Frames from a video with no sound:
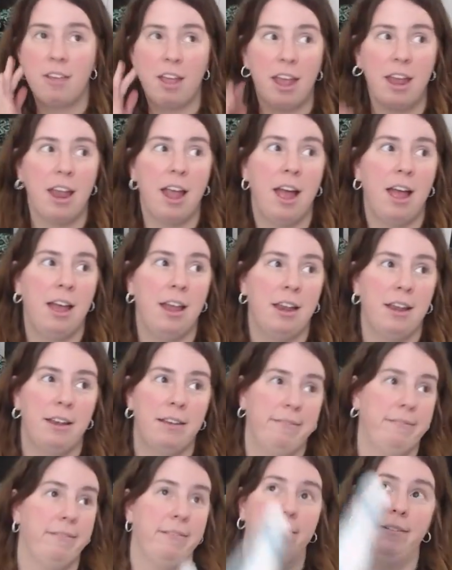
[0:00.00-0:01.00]
I got,
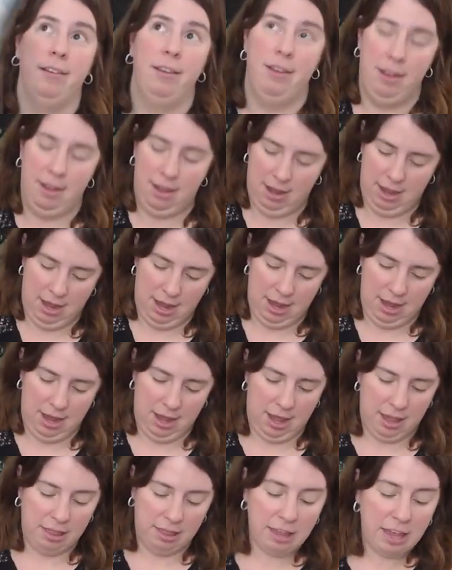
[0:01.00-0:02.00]

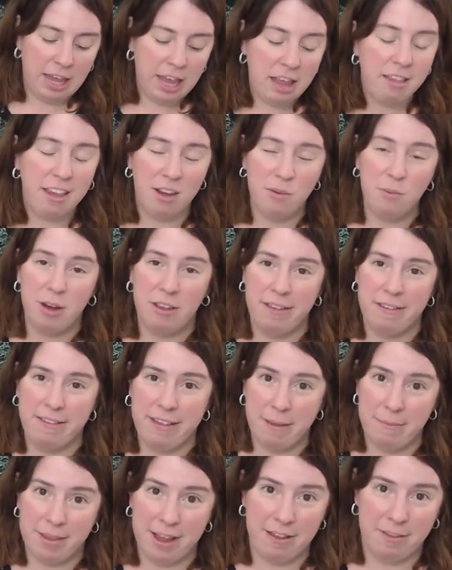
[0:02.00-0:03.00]
the kids could wear the same
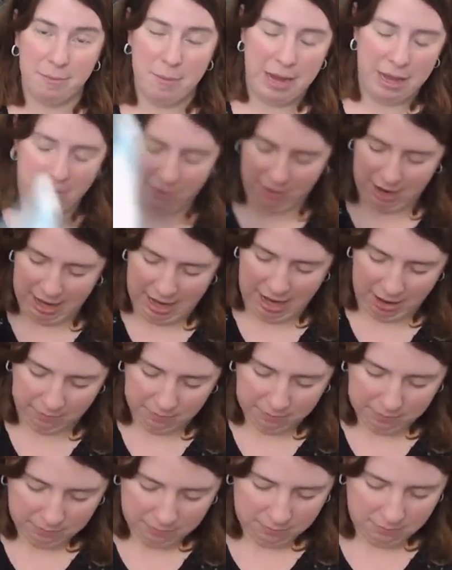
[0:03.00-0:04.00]
size mittens right now.
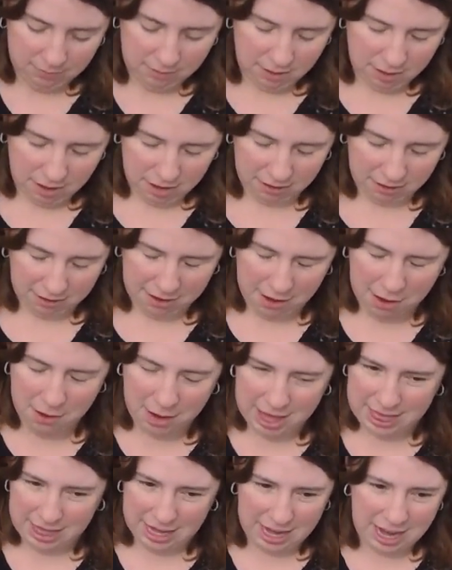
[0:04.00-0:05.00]
So I
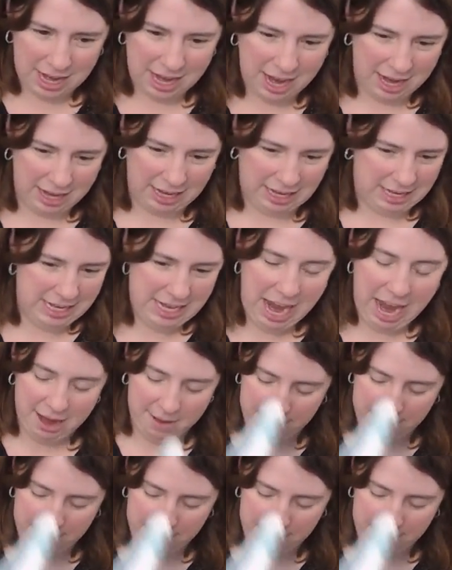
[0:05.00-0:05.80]
think I got like 10